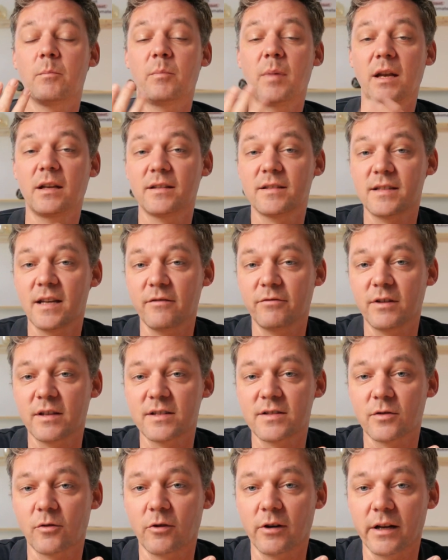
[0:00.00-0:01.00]
Better safe
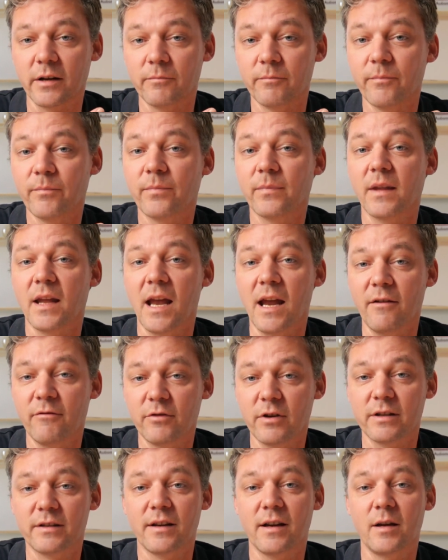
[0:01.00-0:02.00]
than sorry,
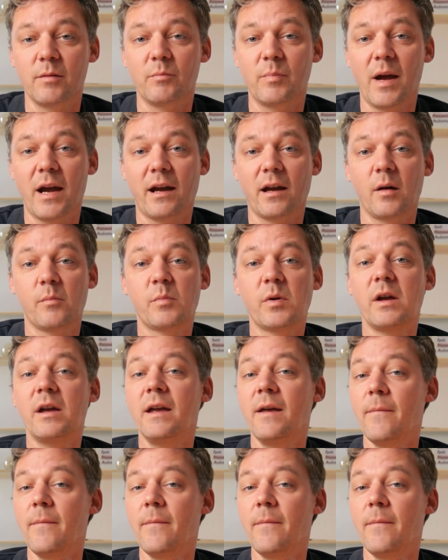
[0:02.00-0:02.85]
every time backup.